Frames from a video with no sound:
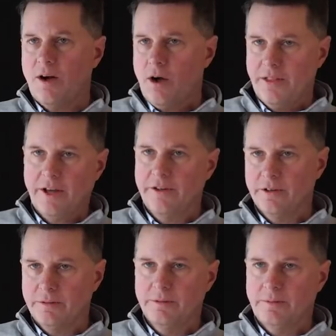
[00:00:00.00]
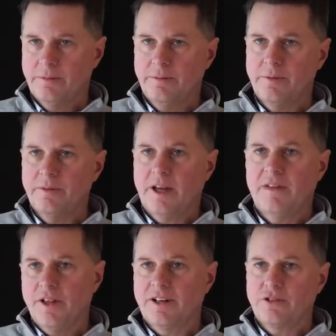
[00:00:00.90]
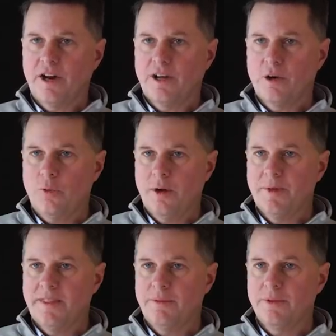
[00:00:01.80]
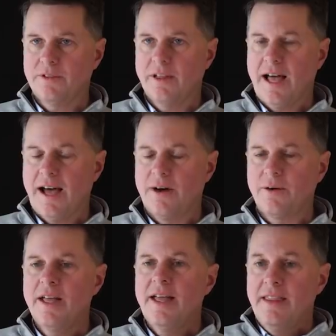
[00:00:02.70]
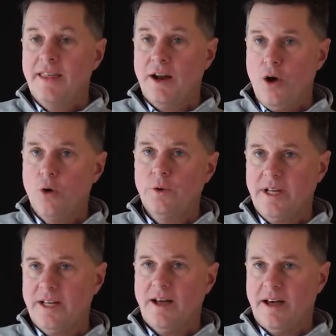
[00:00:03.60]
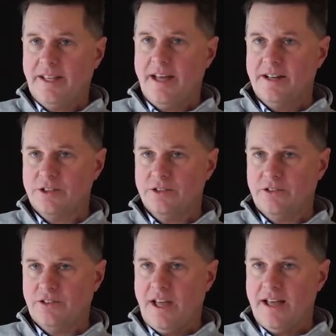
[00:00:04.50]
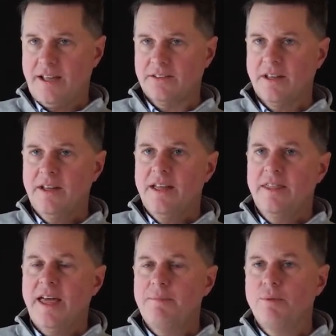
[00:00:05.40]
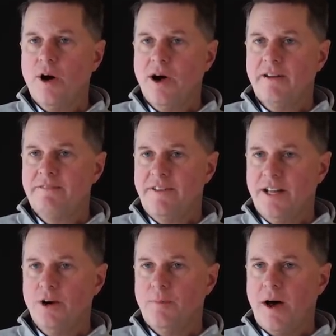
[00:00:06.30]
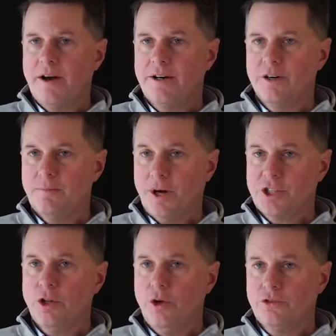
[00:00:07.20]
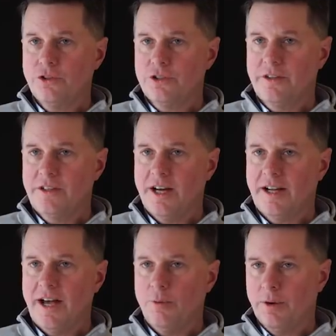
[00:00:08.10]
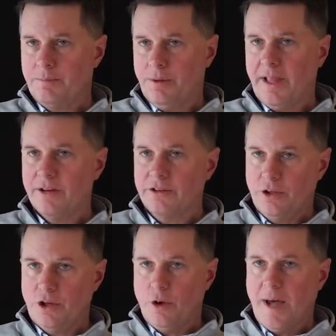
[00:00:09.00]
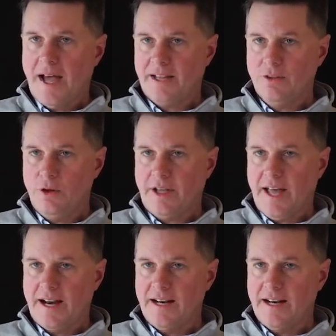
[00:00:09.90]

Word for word: all the other kind of electronic equipment that was allowed that honed in on the catcher's signs. They brought a video monitor much closer to the dugout where players could go back and look at